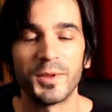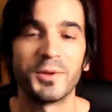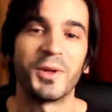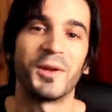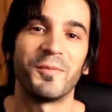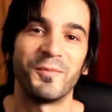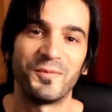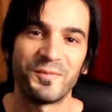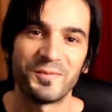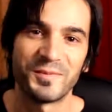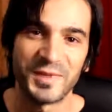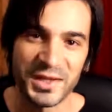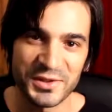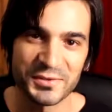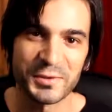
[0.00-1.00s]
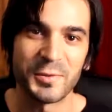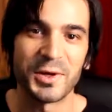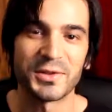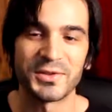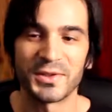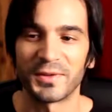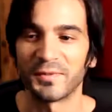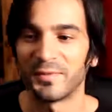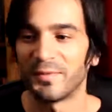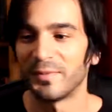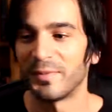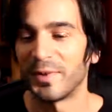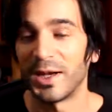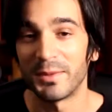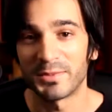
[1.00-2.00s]
Okay, thanks for watching.
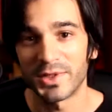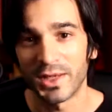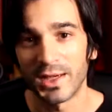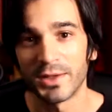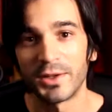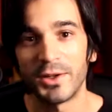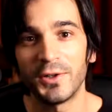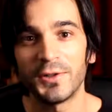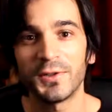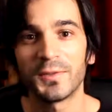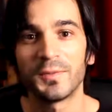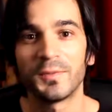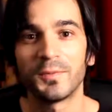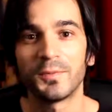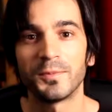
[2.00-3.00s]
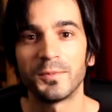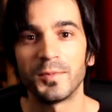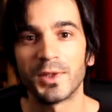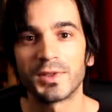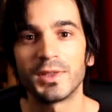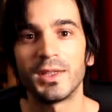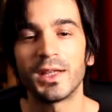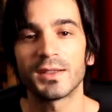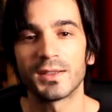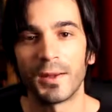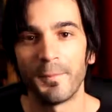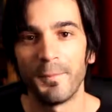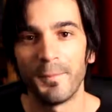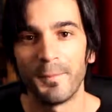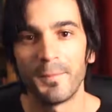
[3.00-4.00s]
I'm Saher Galt. I'll see you next
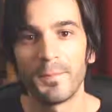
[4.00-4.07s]
time.